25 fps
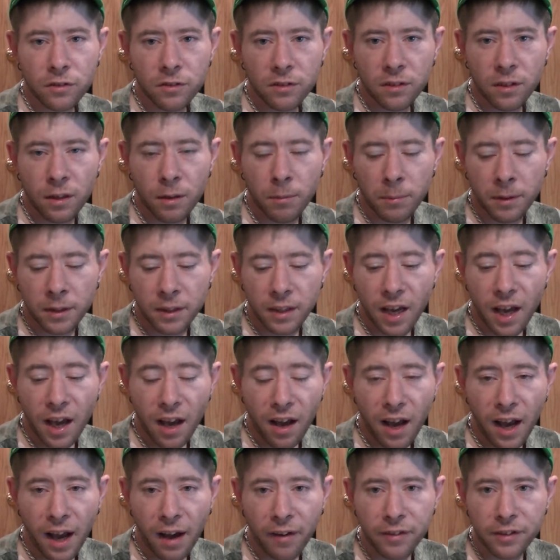
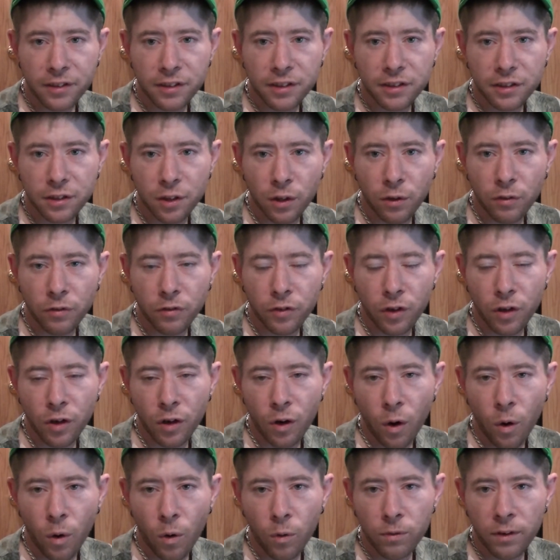having silver,
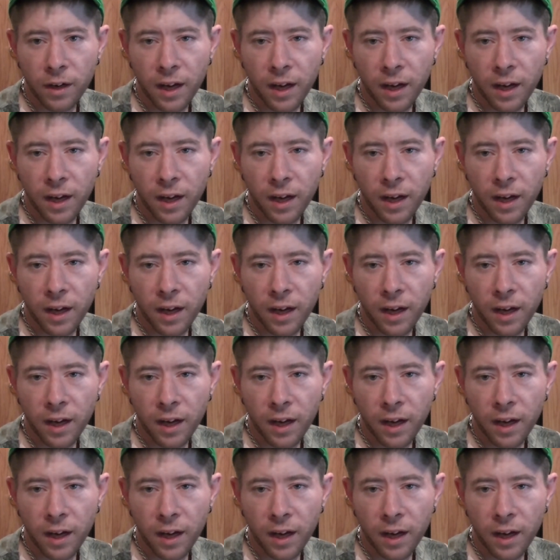gold,